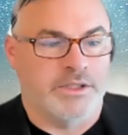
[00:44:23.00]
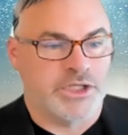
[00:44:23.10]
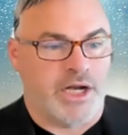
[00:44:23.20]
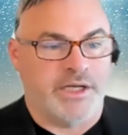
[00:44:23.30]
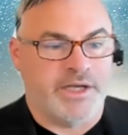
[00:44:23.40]

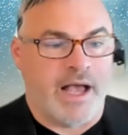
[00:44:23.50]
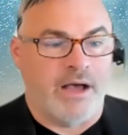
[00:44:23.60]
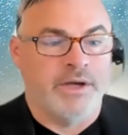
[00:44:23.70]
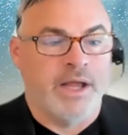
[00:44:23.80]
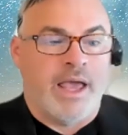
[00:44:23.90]
shut it
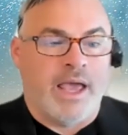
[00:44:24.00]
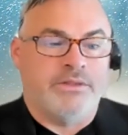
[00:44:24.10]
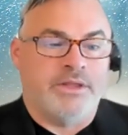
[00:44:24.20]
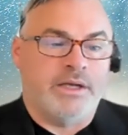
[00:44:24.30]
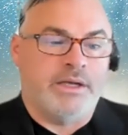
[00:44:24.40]
down.
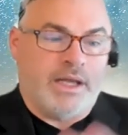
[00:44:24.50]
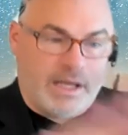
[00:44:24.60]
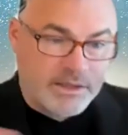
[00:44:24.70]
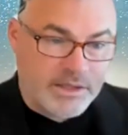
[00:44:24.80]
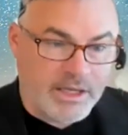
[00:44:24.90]
And then
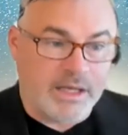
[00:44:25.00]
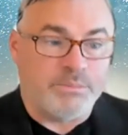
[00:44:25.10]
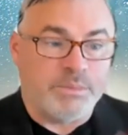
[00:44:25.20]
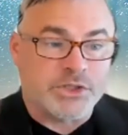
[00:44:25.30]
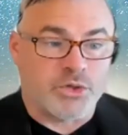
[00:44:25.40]
in the
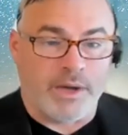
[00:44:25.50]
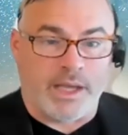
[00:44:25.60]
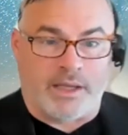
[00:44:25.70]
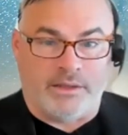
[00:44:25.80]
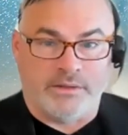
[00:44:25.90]
in
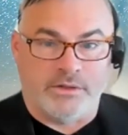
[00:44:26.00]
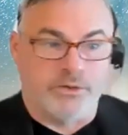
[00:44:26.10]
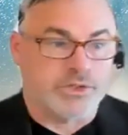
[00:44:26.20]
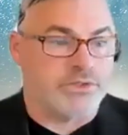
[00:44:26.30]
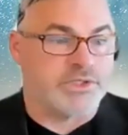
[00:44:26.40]
between,
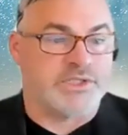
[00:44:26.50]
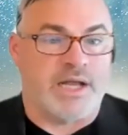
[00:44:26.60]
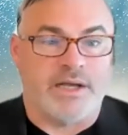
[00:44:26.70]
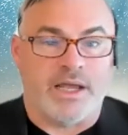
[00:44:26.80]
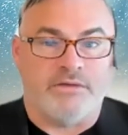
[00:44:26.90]
those are
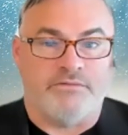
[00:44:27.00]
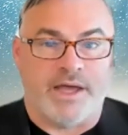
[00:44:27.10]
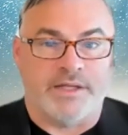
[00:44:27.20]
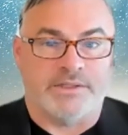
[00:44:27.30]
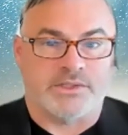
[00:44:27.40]
Sunday
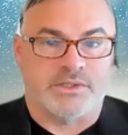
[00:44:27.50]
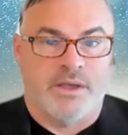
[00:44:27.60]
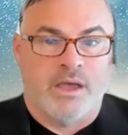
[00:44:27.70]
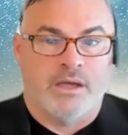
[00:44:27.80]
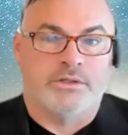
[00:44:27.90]
events.
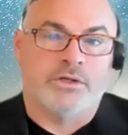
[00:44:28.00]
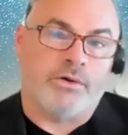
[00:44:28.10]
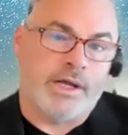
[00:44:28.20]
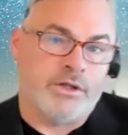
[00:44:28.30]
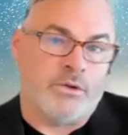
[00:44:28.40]

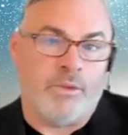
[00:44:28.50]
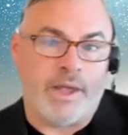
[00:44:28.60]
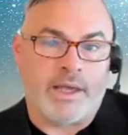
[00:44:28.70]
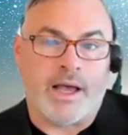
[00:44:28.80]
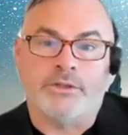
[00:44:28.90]
During the
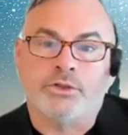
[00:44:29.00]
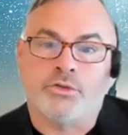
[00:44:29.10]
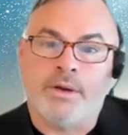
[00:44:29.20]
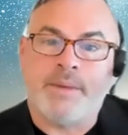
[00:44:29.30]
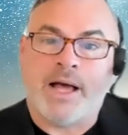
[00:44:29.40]
week, I'll
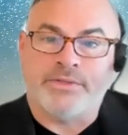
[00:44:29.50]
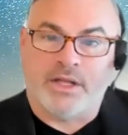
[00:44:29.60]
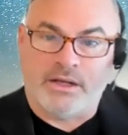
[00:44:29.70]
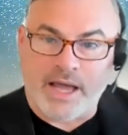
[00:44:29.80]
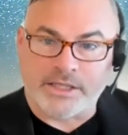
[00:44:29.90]
drip out
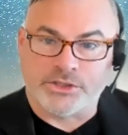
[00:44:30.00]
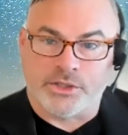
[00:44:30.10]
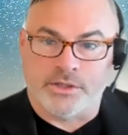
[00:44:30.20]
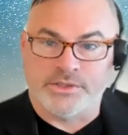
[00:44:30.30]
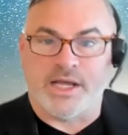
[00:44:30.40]
the
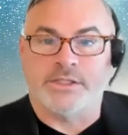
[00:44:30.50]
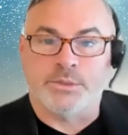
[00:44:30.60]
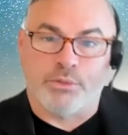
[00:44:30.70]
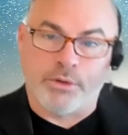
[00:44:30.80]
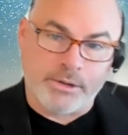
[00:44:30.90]
lectures
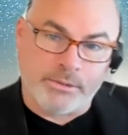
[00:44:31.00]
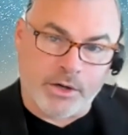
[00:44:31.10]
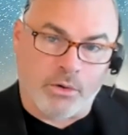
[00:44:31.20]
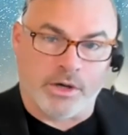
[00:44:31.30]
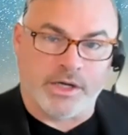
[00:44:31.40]
as pre
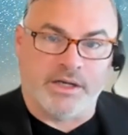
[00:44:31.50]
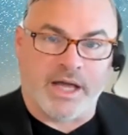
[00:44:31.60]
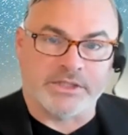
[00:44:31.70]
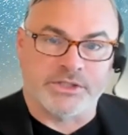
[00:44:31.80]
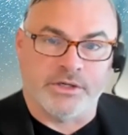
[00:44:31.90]
recorded
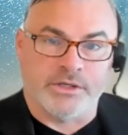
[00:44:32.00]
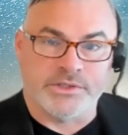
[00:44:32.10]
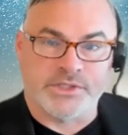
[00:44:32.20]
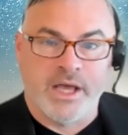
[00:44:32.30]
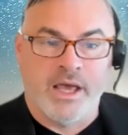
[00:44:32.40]

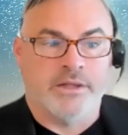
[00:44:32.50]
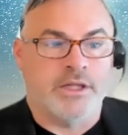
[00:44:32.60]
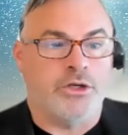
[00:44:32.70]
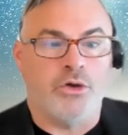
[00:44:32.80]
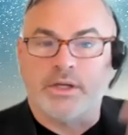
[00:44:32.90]
lectures
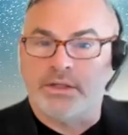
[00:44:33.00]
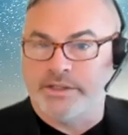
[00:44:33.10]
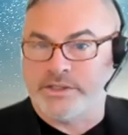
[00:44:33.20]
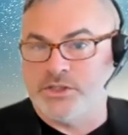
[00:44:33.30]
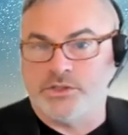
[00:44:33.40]
that you can
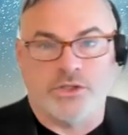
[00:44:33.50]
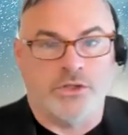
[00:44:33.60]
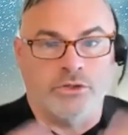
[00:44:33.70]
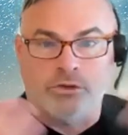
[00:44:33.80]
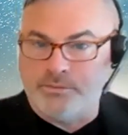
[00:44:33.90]
listen
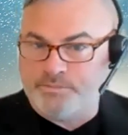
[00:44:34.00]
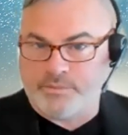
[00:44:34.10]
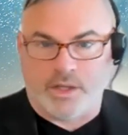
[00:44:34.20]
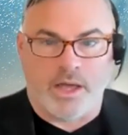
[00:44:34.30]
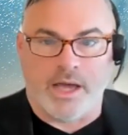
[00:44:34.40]
to
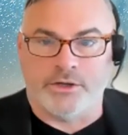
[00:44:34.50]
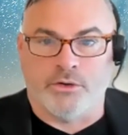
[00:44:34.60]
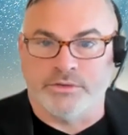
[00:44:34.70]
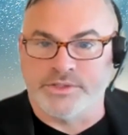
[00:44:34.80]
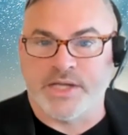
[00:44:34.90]
at
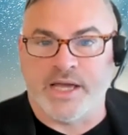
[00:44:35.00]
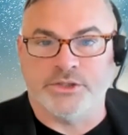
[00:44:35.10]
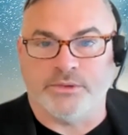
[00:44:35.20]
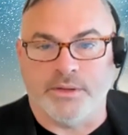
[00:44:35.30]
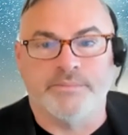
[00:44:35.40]
your own
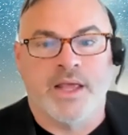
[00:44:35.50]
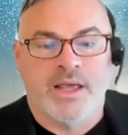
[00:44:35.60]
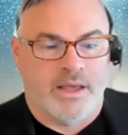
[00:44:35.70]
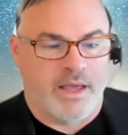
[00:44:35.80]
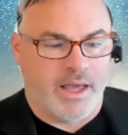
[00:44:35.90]
schedule.
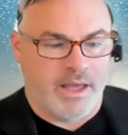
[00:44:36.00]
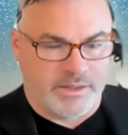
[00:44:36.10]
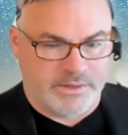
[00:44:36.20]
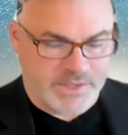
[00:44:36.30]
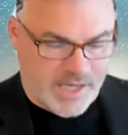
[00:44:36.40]

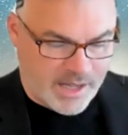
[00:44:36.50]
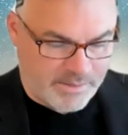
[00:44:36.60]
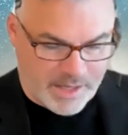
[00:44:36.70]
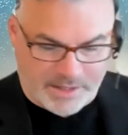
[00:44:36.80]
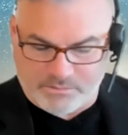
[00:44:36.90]
And
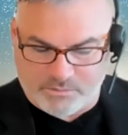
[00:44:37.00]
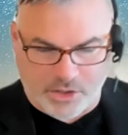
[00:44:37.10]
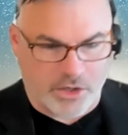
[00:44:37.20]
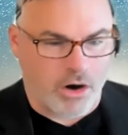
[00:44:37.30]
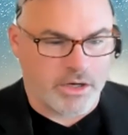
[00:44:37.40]
I
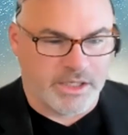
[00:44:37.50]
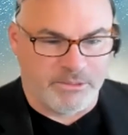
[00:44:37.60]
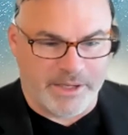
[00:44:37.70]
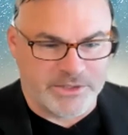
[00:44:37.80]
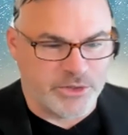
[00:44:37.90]
can hardly
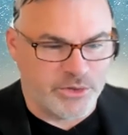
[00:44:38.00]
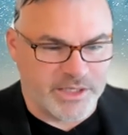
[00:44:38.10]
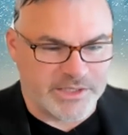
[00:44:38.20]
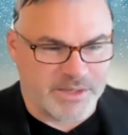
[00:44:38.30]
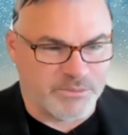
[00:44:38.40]
wait to do
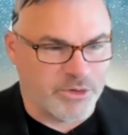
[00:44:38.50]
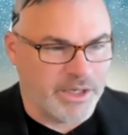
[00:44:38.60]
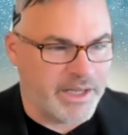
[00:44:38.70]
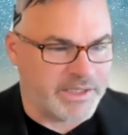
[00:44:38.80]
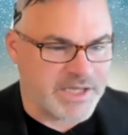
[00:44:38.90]
this. I'm
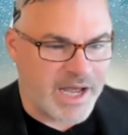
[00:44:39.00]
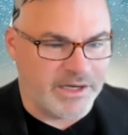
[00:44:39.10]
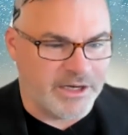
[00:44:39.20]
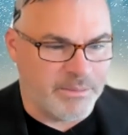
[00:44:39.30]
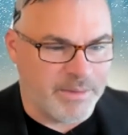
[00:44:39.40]
really
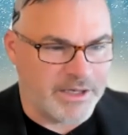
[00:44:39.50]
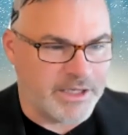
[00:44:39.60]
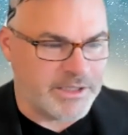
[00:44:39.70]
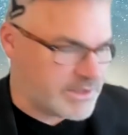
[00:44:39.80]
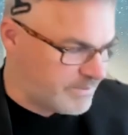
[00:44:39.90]
excited about
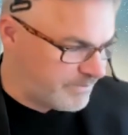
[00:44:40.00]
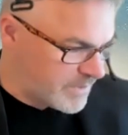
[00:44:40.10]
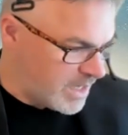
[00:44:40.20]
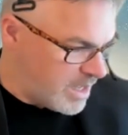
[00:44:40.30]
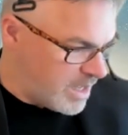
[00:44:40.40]
it.
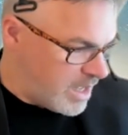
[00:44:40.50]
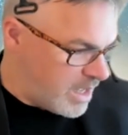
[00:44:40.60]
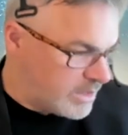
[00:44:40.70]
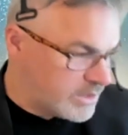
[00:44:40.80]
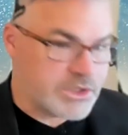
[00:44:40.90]

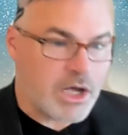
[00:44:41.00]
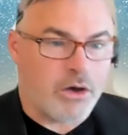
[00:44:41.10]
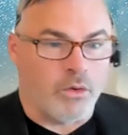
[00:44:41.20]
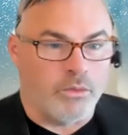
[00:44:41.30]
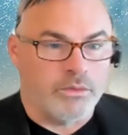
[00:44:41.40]

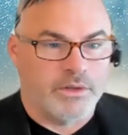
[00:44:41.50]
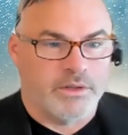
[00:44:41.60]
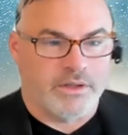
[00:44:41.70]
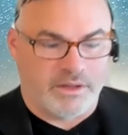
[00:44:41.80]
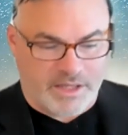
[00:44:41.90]
So,
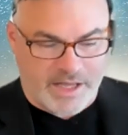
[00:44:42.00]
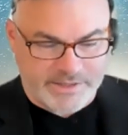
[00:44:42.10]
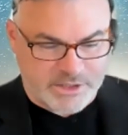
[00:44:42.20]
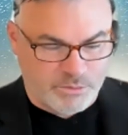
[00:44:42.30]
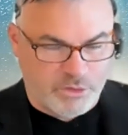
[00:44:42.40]

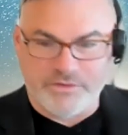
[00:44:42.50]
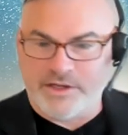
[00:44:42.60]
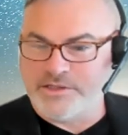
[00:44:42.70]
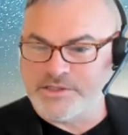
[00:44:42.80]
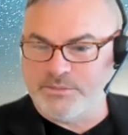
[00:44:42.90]
let's move
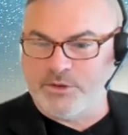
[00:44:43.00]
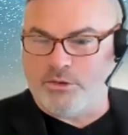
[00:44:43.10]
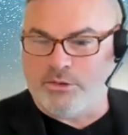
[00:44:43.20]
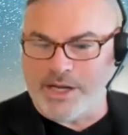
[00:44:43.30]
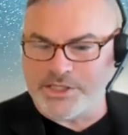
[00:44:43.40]
into some
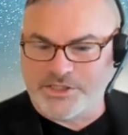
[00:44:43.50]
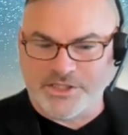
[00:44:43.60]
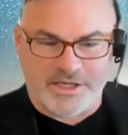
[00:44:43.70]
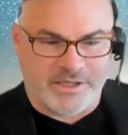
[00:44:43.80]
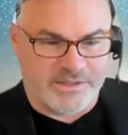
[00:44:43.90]

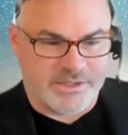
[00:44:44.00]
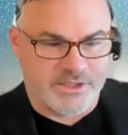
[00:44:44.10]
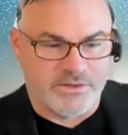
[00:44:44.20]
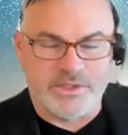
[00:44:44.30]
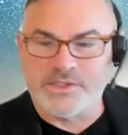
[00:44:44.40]
questions.
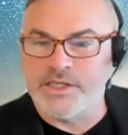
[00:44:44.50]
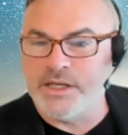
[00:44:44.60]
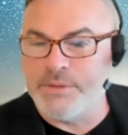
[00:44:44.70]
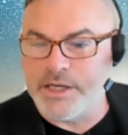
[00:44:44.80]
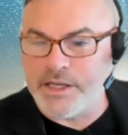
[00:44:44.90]
So does
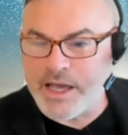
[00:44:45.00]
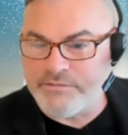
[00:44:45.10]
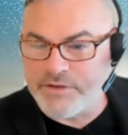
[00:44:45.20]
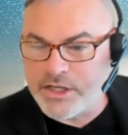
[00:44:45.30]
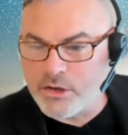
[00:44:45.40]
anybody
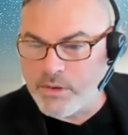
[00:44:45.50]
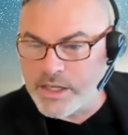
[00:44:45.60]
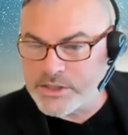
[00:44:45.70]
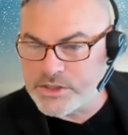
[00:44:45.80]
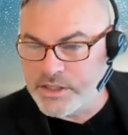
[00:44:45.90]
have any
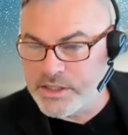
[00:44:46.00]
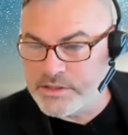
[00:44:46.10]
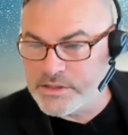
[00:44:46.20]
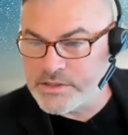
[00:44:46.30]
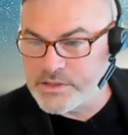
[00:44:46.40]

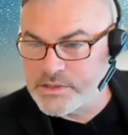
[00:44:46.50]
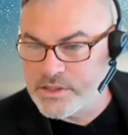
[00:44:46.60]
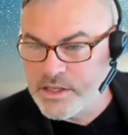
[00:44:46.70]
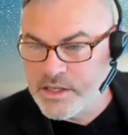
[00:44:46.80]
questions?